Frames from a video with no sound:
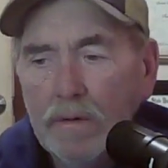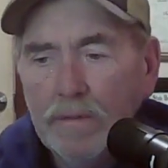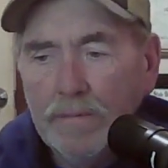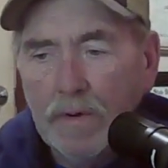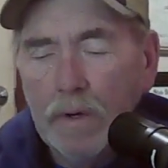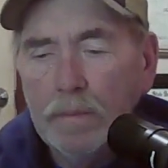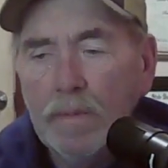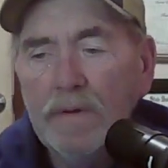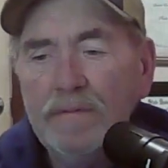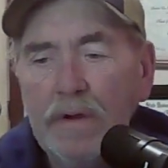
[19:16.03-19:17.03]
from
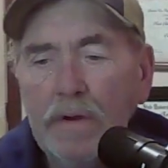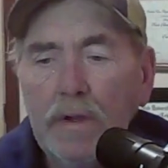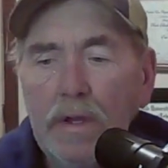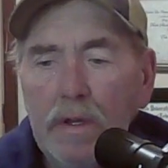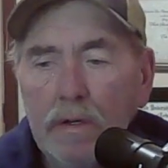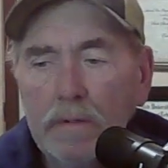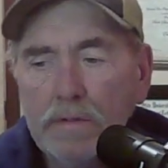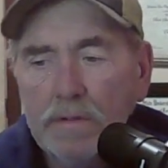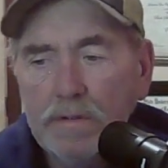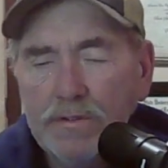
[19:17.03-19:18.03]
very
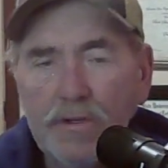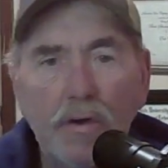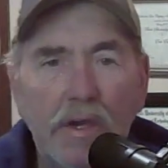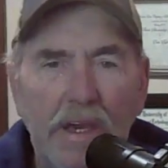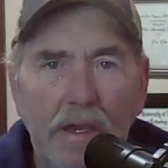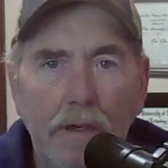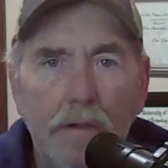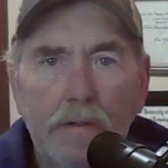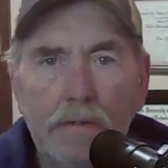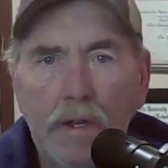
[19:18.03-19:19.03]
chunky
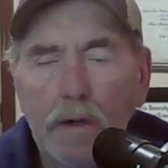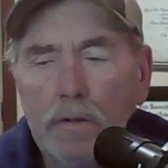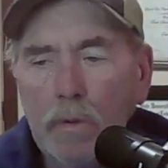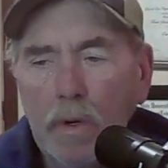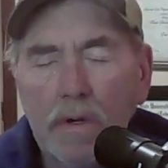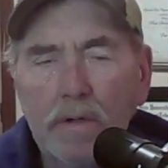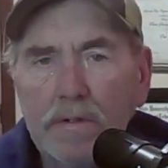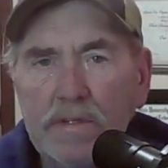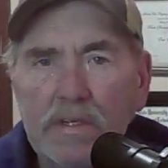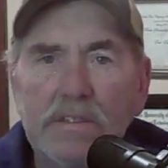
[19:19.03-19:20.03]
down to
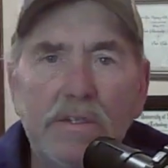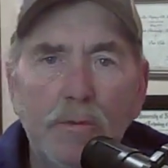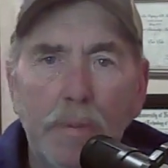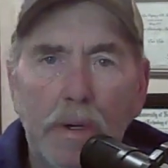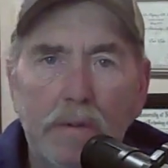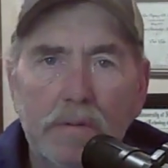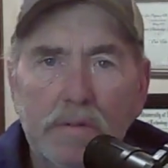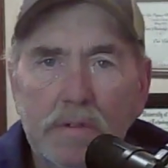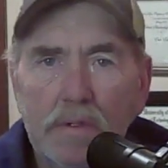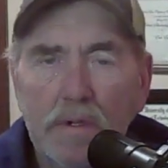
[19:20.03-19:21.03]
162 pounds.